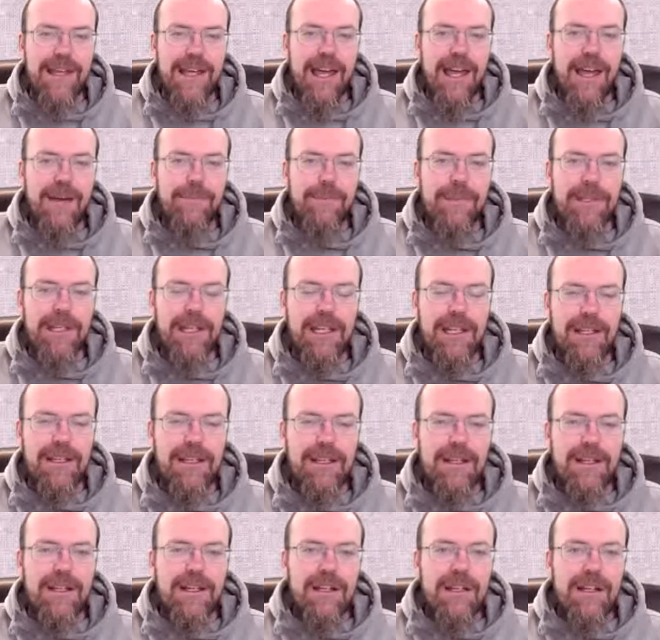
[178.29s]
happening
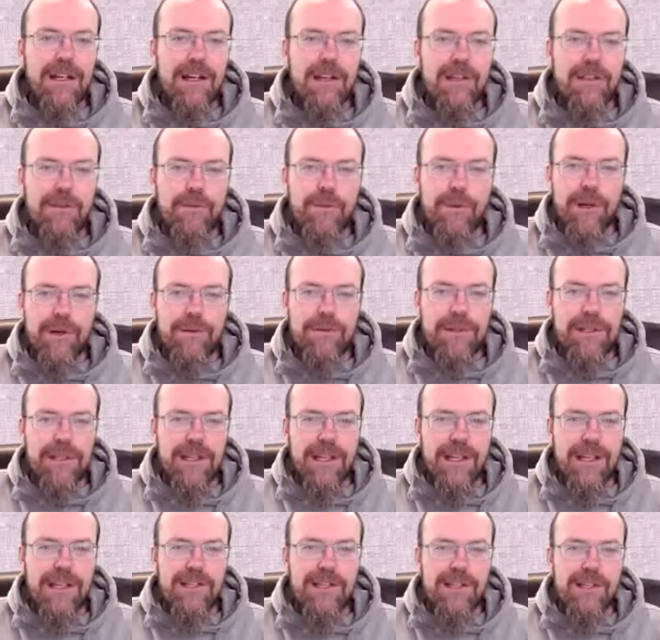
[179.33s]
uh, throughout the
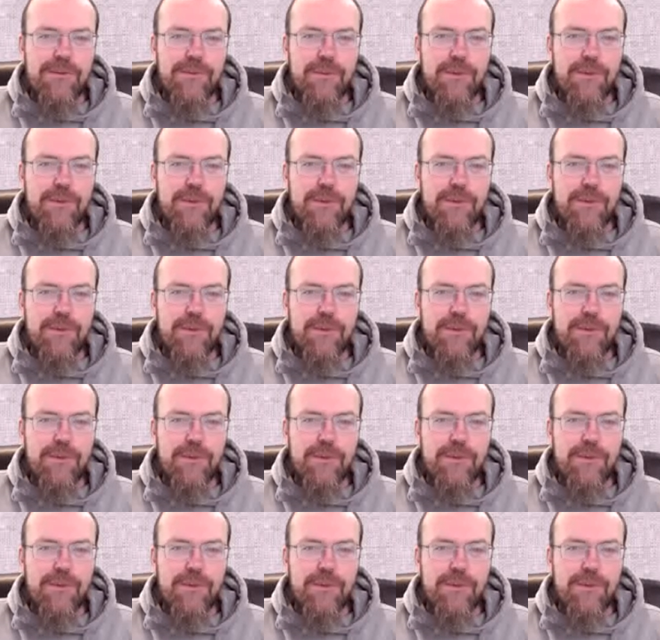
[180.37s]
ages.